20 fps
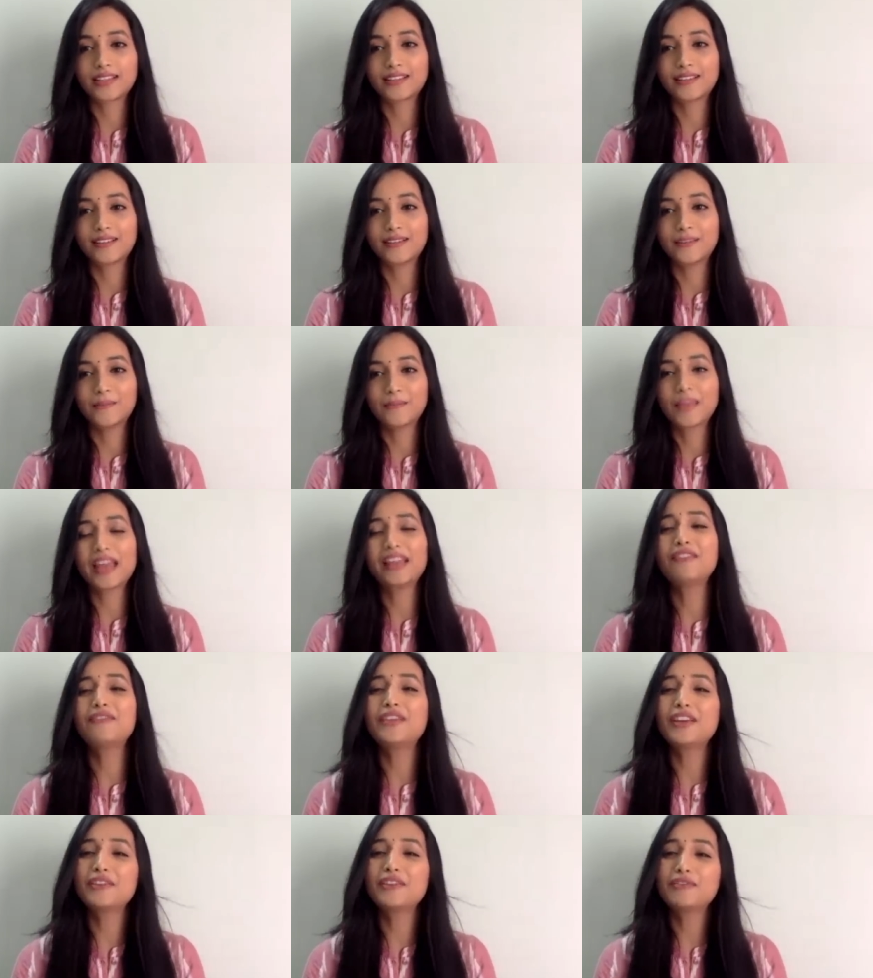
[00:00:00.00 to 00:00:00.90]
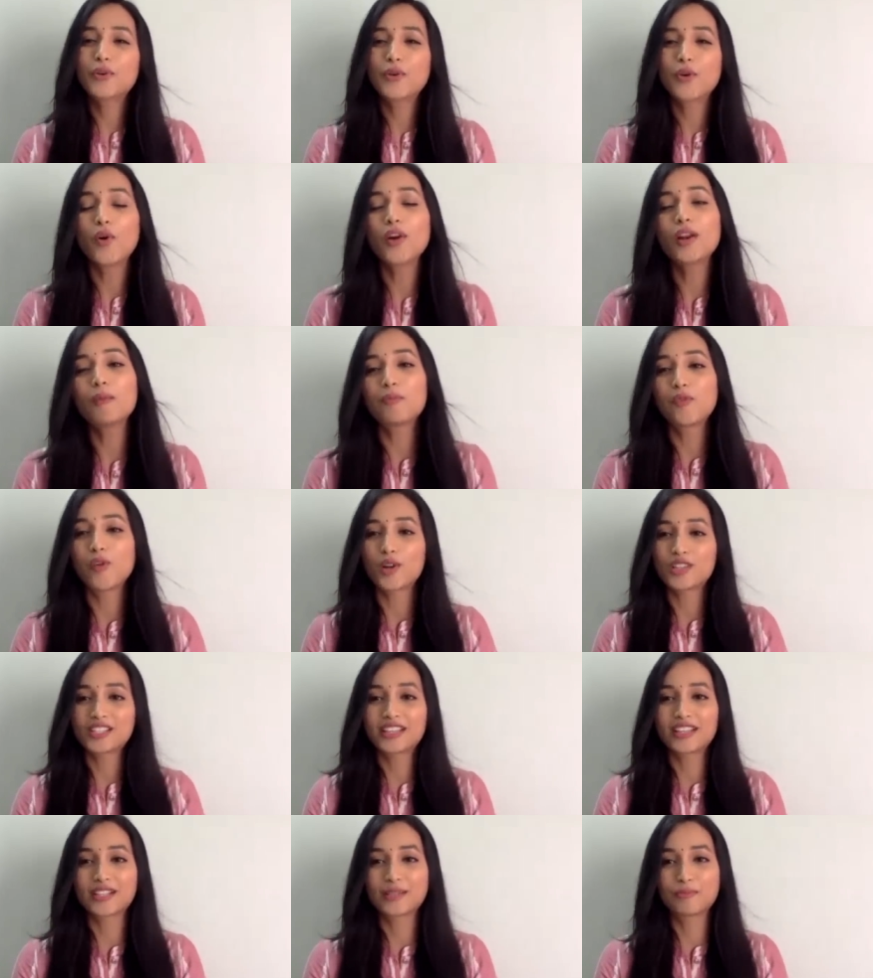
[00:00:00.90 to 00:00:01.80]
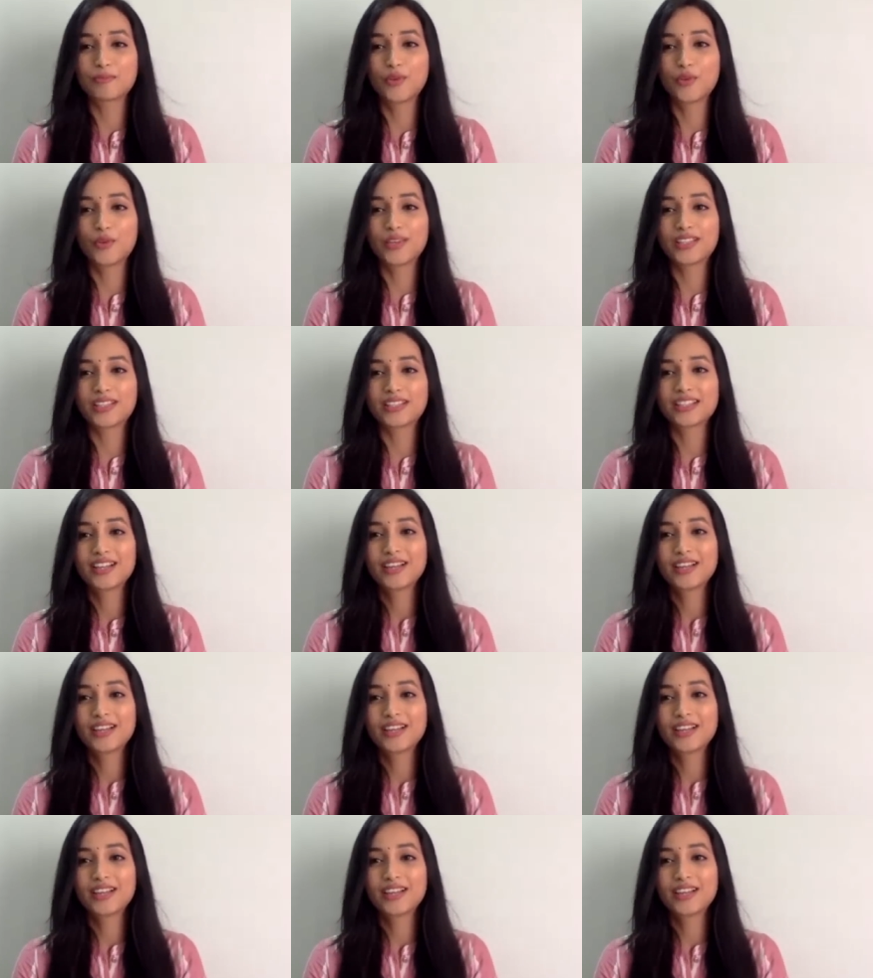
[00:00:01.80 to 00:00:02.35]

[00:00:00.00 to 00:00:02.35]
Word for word: Uh, and we've grown up watching his movies.